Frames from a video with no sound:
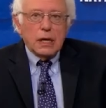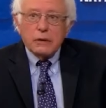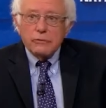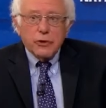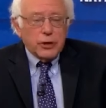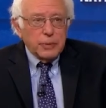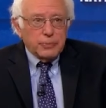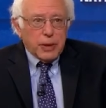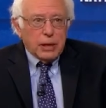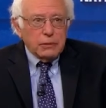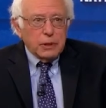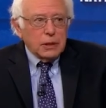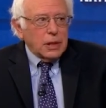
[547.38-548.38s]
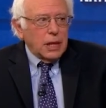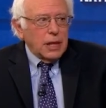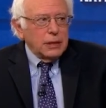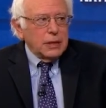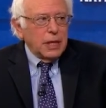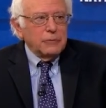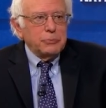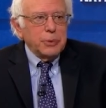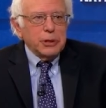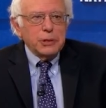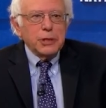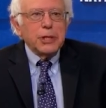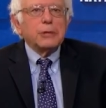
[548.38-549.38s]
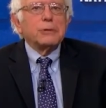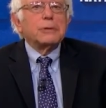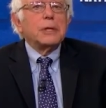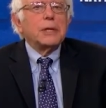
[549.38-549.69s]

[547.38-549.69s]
am very proud. Look, I have been a leader